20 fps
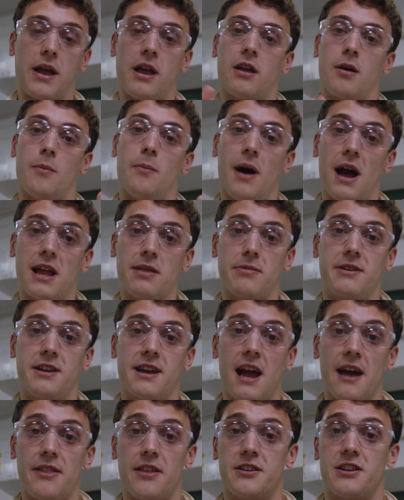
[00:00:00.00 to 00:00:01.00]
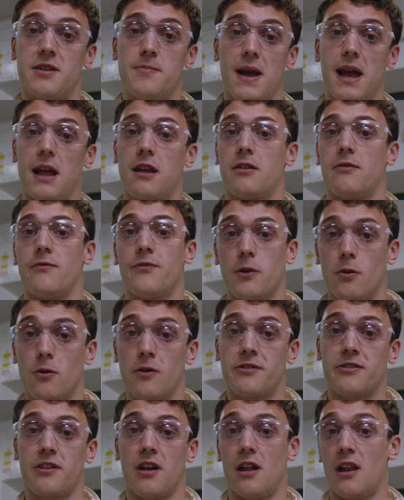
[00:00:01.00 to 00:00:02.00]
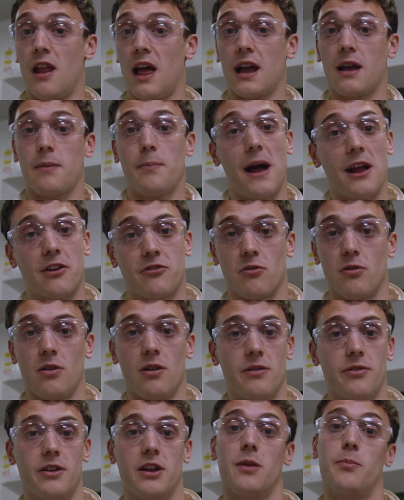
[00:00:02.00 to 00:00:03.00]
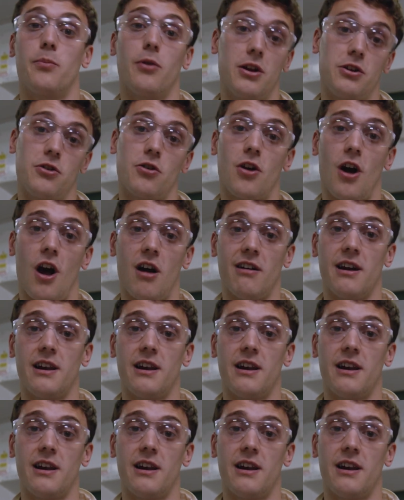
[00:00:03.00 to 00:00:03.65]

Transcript: can combine them together to make fuels that are like petrol that you put in your car